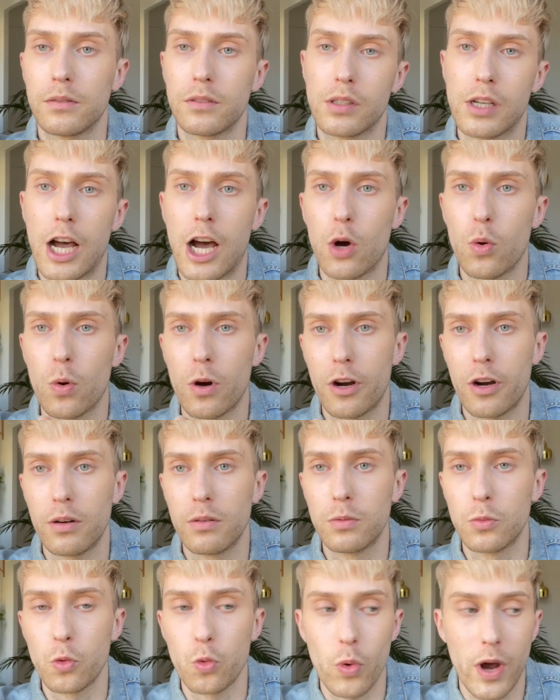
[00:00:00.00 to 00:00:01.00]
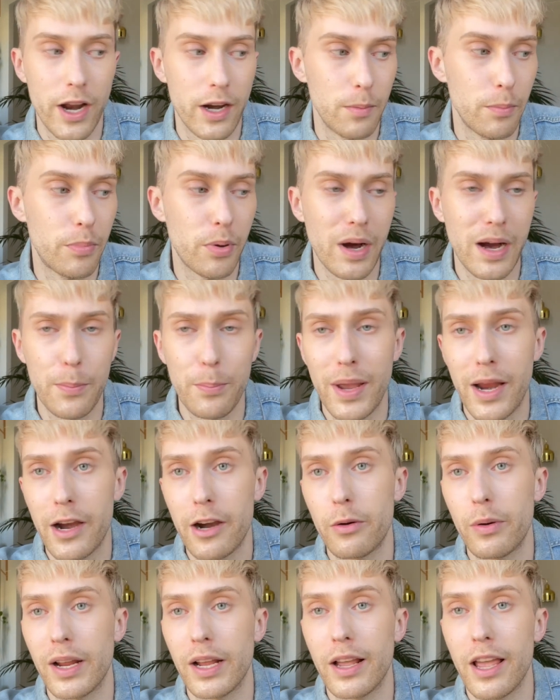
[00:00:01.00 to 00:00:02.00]
hour when
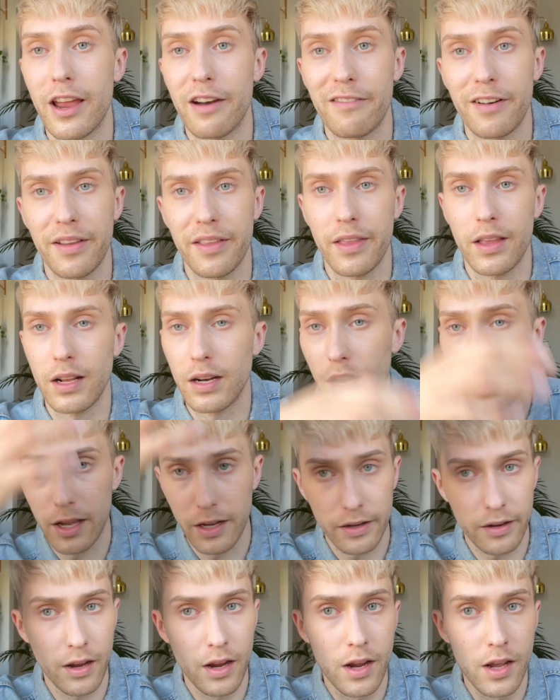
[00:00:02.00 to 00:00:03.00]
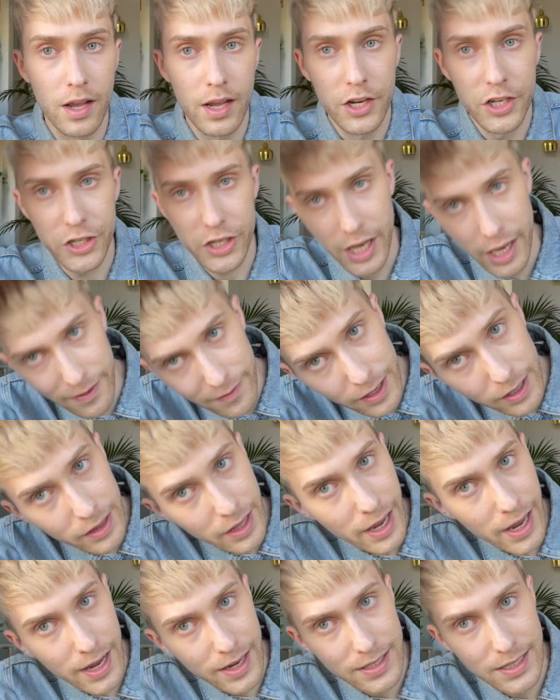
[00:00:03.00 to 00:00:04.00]
preparing everything like shaving the
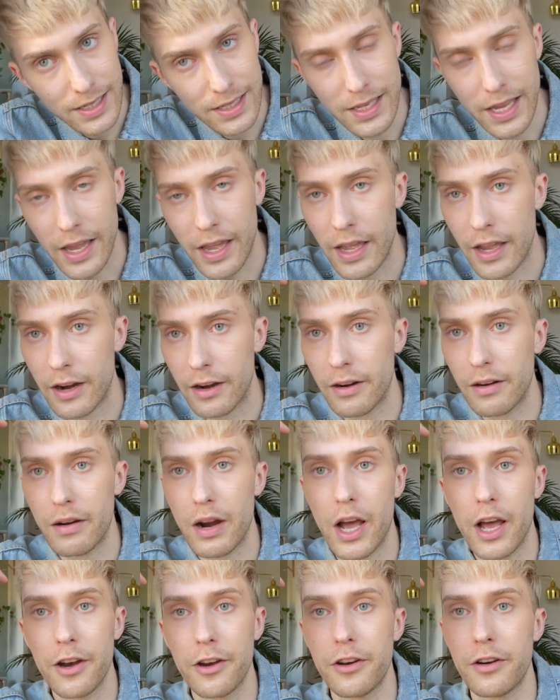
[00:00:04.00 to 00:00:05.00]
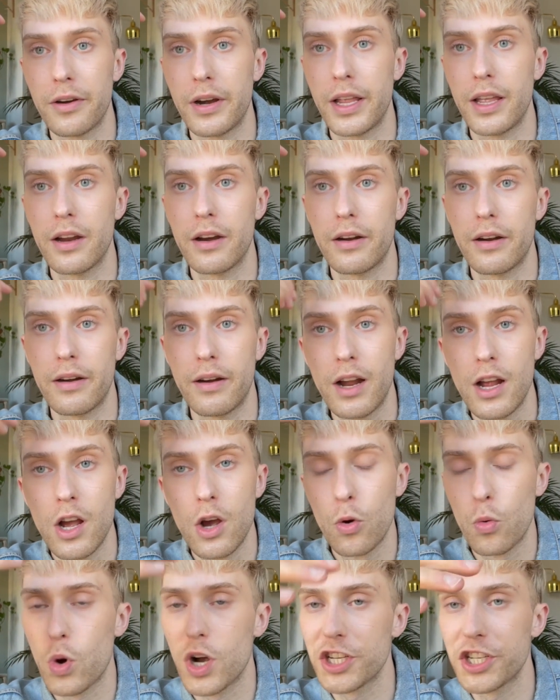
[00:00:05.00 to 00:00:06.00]
excess hair under here
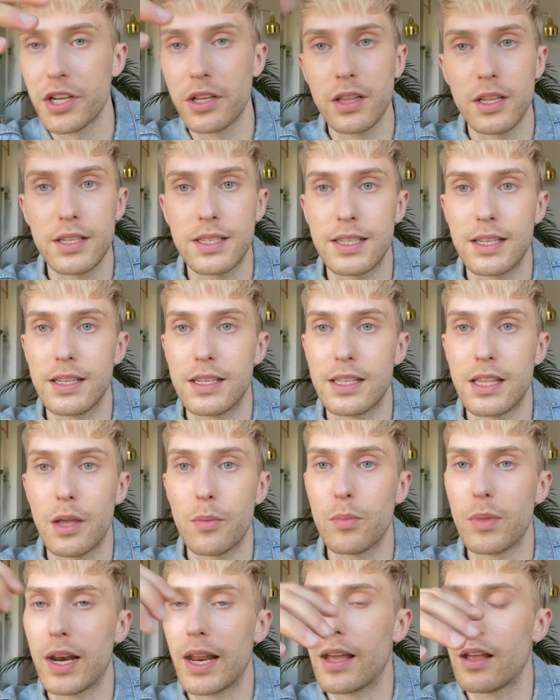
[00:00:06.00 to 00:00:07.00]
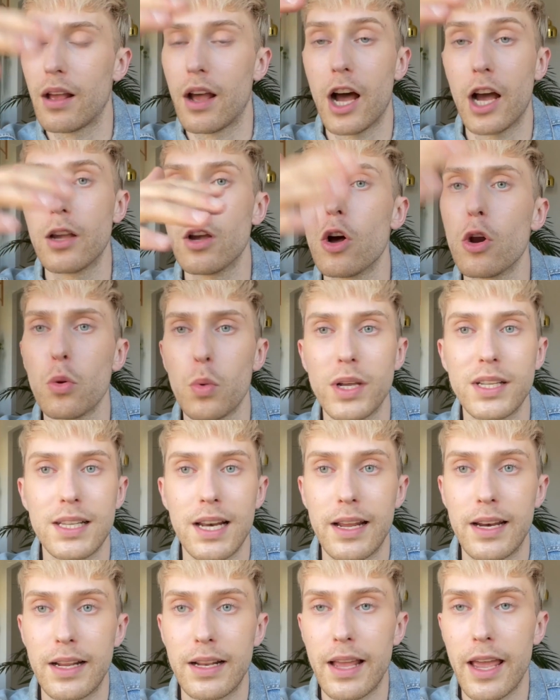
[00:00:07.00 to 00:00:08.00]
washing the system i always
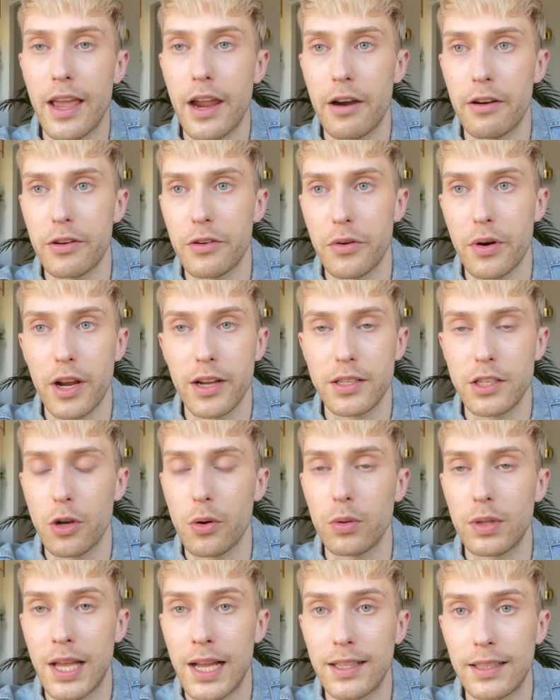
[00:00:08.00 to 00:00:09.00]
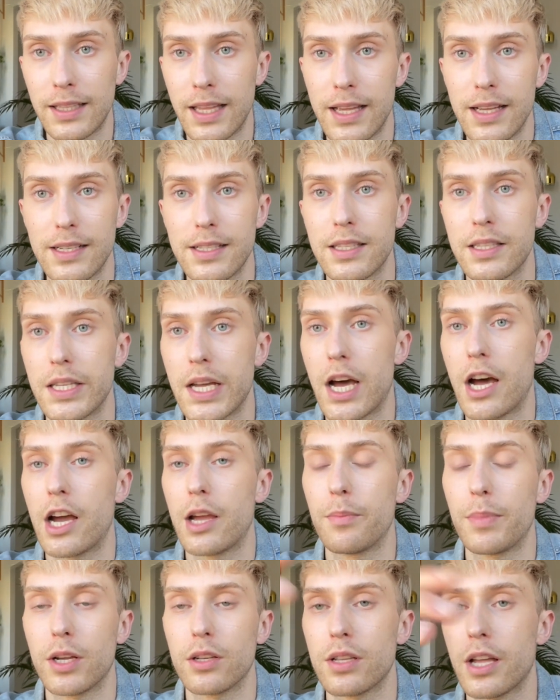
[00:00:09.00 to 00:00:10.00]
let it air dry so that takes
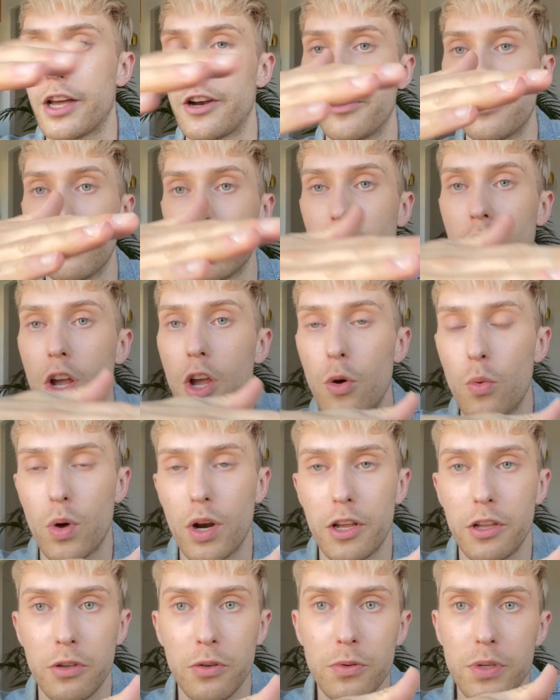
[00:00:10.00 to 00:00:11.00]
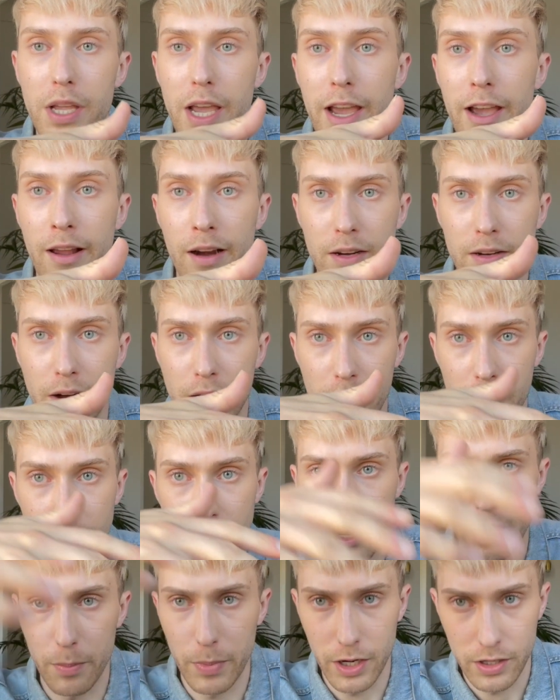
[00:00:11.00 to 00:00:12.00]
time because i don't want to use air
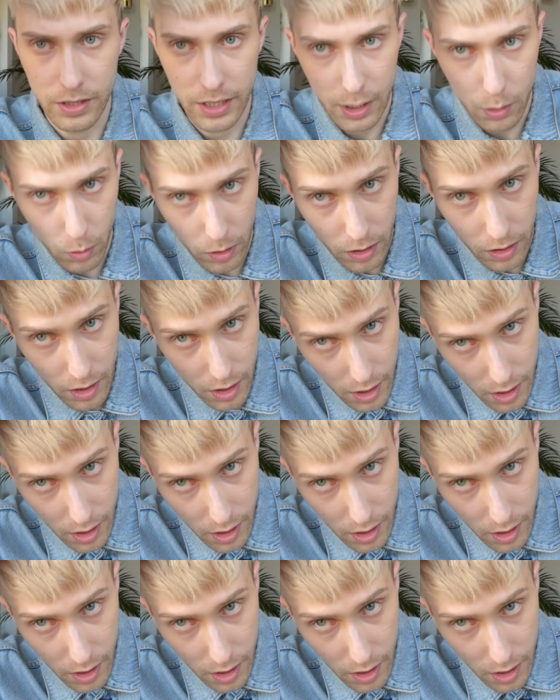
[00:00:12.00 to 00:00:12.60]
dryer because it will